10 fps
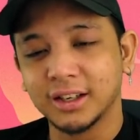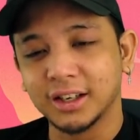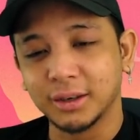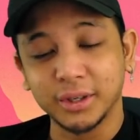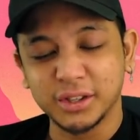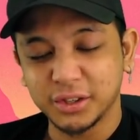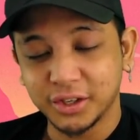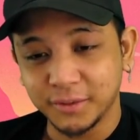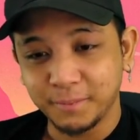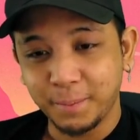But this is
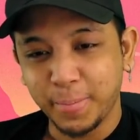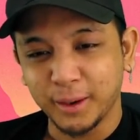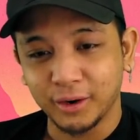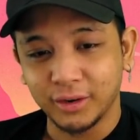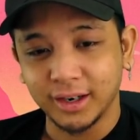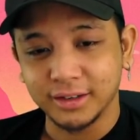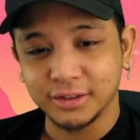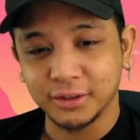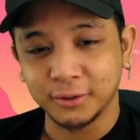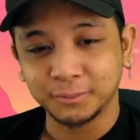good. Alright,
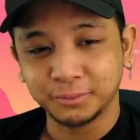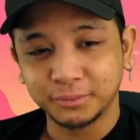so.